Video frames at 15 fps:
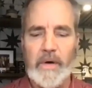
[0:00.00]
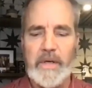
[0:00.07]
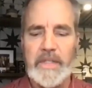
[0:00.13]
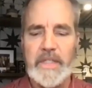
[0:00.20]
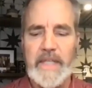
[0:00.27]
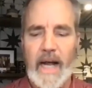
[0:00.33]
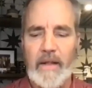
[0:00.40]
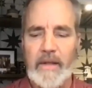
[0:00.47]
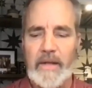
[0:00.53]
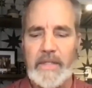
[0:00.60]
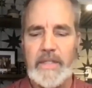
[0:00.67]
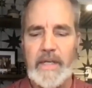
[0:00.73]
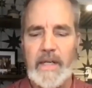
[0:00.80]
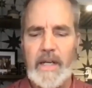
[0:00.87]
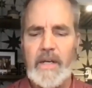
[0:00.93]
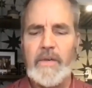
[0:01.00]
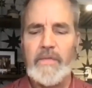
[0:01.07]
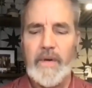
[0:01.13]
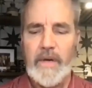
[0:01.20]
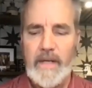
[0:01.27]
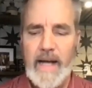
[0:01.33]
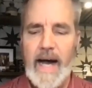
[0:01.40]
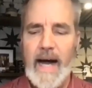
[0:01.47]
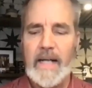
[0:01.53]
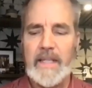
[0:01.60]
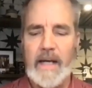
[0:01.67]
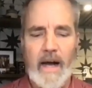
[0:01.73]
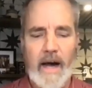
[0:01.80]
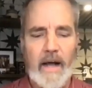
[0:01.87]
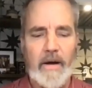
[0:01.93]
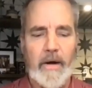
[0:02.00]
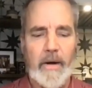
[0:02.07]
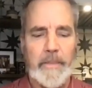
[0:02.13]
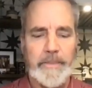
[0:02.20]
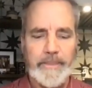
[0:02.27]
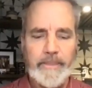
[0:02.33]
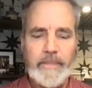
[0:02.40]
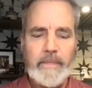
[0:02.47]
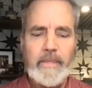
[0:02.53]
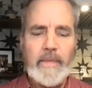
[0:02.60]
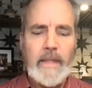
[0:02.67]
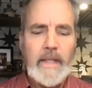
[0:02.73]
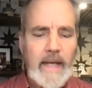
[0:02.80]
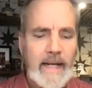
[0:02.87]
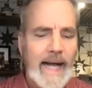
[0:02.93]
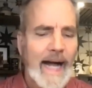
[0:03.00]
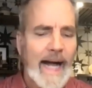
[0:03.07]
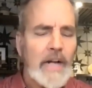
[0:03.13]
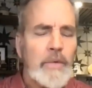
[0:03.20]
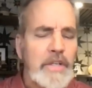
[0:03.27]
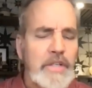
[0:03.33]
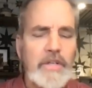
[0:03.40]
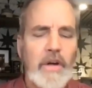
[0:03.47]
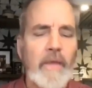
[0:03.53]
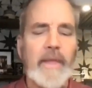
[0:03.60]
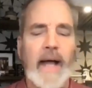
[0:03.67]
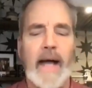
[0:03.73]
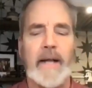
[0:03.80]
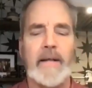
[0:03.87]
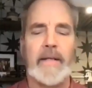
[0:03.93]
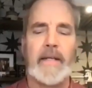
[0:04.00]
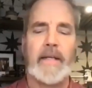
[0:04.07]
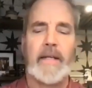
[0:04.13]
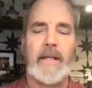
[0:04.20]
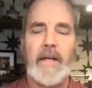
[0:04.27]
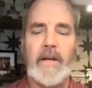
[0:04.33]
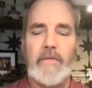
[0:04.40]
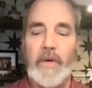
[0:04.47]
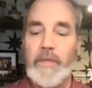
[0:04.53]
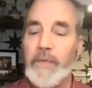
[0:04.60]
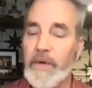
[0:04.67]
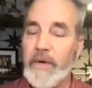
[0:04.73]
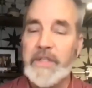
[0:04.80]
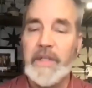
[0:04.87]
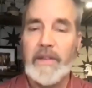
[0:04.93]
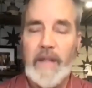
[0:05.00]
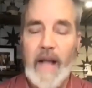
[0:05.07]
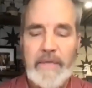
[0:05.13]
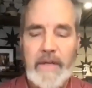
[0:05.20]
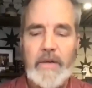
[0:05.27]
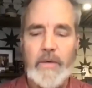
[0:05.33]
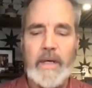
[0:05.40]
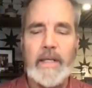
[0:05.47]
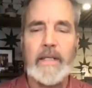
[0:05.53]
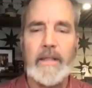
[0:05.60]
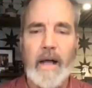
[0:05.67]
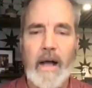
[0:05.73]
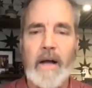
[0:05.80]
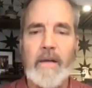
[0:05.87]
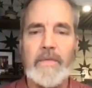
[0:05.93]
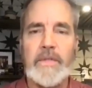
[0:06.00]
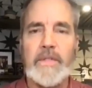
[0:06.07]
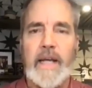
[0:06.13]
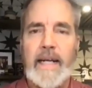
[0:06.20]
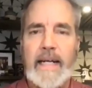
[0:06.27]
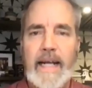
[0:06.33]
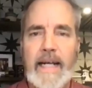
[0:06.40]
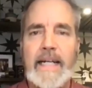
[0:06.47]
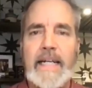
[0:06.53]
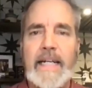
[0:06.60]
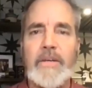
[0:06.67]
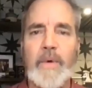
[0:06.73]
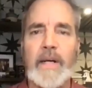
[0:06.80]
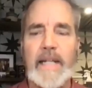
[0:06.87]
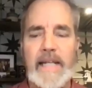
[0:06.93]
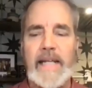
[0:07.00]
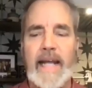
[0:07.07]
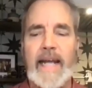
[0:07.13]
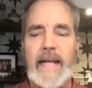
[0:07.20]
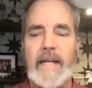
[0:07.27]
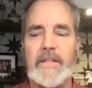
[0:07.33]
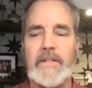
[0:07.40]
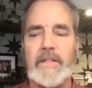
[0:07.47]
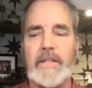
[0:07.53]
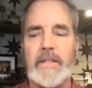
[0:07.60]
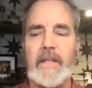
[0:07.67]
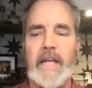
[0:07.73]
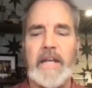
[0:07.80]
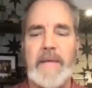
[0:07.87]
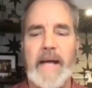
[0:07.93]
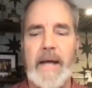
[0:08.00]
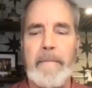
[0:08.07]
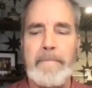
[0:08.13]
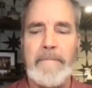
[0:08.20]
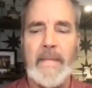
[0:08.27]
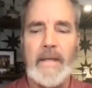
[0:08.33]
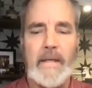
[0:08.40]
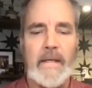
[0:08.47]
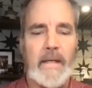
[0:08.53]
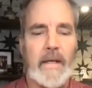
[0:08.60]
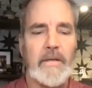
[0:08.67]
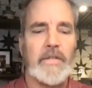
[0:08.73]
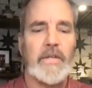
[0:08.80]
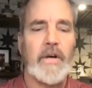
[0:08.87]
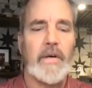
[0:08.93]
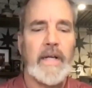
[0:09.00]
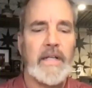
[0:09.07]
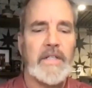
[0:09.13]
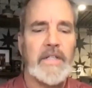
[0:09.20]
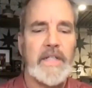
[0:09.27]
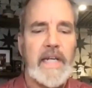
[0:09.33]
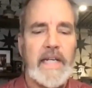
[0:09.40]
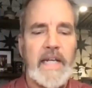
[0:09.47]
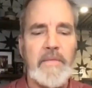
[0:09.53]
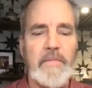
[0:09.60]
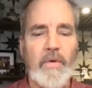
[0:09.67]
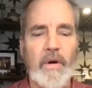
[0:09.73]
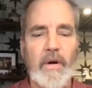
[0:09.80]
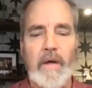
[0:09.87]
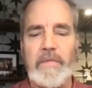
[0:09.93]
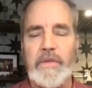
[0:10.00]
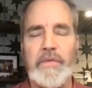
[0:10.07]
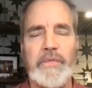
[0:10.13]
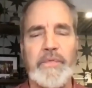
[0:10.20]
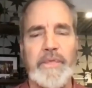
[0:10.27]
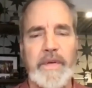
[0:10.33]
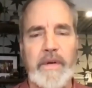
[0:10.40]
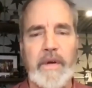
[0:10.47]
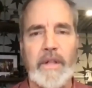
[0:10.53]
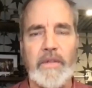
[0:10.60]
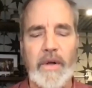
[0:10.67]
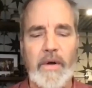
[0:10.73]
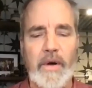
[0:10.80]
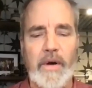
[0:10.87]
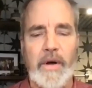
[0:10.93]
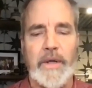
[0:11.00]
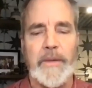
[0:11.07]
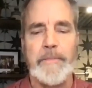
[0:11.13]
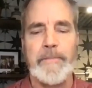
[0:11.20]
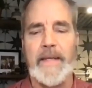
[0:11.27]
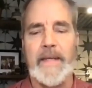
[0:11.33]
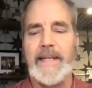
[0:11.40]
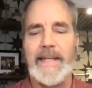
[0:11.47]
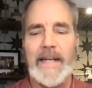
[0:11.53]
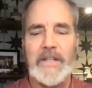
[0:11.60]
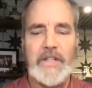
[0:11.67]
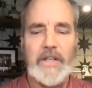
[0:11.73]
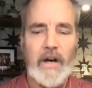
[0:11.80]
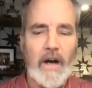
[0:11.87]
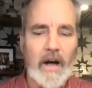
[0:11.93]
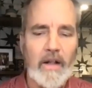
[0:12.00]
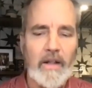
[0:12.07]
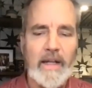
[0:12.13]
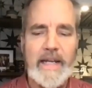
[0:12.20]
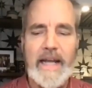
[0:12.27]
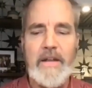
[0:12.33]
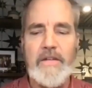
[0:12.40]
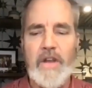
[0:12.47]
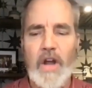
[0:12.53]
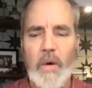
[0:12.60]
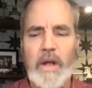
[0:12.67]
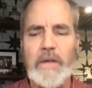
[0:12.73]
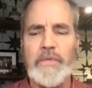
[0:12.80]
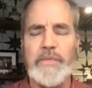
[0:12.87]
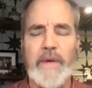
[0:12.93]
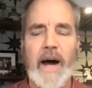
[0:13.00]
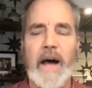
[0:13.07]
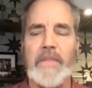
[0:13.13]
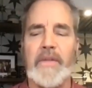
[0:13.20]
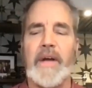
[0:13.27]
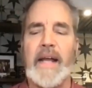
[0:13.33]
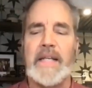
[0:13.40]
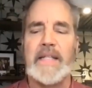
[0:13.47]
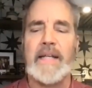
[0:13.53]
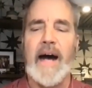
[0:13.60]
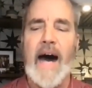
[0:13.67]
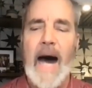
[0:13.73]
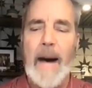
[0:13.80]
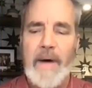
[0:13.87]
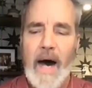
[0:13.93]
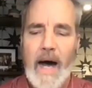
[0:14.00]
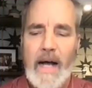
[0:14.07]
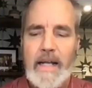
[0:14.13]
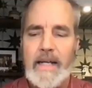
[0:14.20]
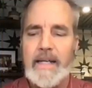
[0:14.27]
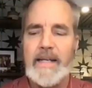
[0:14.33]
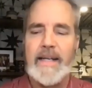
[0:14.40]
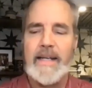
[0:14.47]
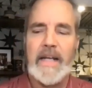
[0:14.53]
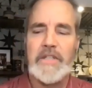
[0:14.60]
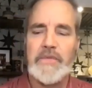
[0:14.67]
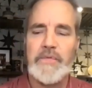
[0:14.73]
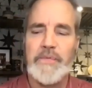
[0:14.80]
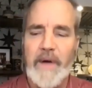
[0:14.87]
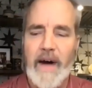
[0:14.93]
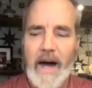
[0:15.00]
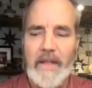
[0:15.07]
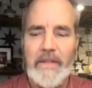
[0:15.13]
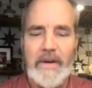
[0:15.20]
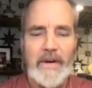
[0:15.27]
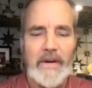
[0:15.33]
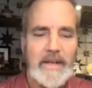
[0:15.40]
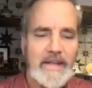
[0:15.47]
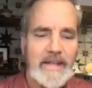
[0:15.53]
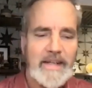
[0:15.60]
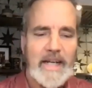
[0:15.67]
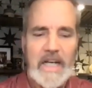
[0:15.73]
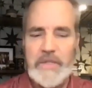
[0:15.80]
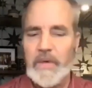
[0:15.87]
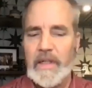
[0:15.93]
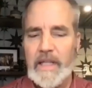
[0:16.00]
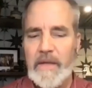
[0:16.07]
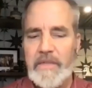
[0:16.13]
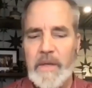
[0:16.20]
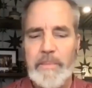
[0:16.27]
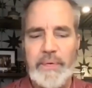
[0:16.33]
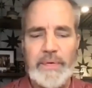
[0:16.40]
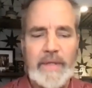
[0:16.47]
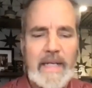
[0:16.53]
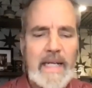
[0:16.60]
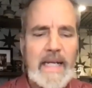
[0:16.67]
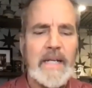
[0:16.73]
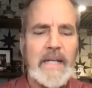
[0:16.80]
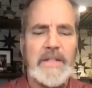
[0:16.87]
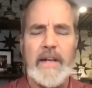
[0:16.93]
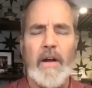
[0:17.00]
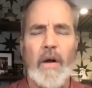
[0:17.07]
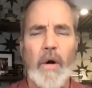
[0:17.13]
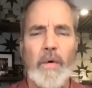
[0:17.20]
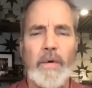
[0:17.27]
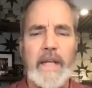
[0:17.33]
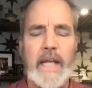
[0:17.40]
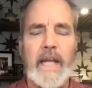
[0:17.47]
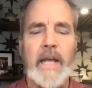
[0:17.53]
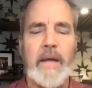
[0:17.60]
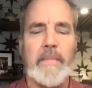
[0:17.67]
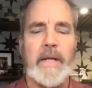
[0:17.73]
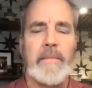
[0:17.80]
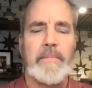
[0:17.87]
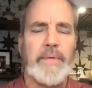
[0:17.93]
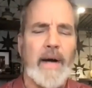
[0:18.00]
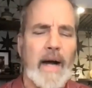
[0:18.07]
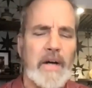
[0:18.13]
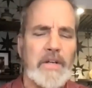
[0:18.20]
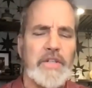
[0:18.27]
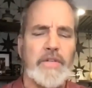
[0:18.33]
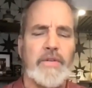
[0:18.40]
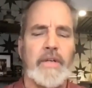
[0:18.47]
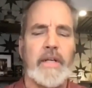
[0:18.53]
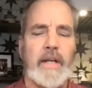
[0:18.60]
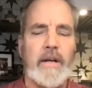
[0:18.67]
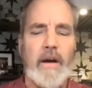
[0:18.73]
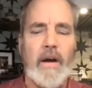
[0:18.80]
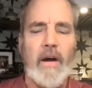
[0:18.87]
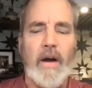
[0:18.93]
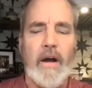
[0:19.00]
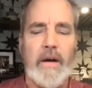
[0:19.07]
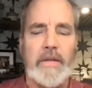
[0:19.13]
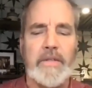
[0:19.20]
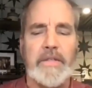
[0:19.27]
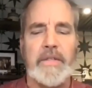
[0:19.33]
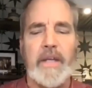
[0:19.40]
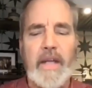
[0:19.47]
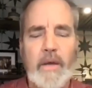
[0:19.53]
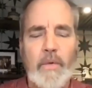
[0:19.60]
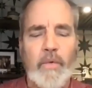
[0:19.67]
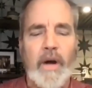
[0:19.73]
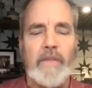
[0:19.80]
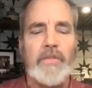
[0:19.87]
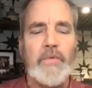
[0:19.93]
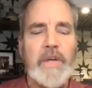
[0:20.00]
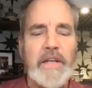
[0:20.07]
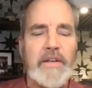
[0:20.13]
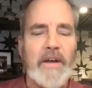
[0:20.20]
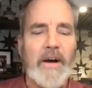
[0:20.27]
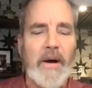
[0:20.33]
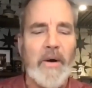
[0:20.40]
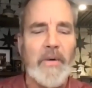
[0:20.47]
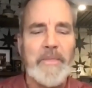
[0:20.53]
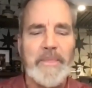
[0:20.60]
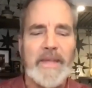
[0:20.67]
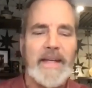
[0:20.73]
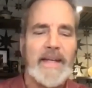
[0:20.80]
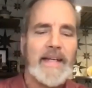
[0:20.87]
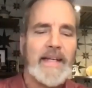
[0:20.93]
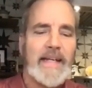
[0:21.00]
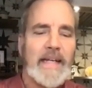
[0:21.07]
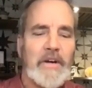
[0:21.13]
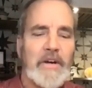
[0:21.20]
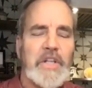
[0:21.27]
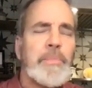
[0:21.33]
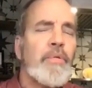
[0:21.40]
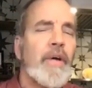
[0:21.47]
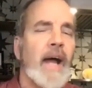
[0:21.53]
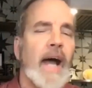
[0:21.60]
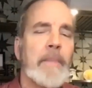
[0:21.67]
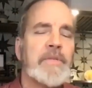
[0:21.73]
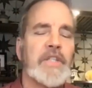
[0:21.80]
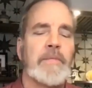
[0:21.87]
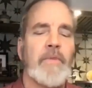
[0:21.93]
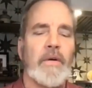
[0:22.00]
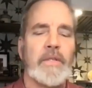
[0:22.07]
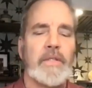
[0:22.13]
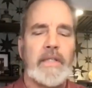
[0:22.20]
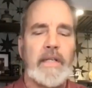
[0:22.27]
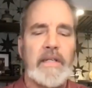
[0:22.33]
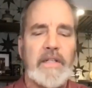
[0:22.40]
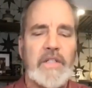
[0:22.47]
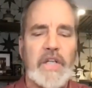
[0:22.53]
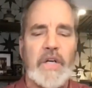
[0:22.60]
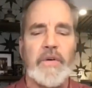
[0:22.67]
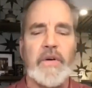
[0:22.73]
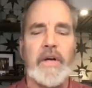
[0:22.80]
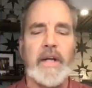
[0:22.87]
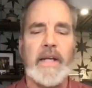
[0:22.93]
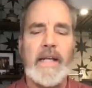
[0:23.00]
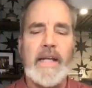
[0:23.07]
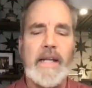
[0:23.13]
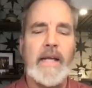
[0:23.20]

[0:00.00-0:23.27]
are zealous for God's honor. And how do we show that? Well, first, loving what he loves and hating what he hates. Amen. And so, in seeking more of the fear of the Lord, it's calling and knowing Father as Abba, as Father, as we live to please and hold him in posture in our hearts wherever we go. Here's perhaps the most endearing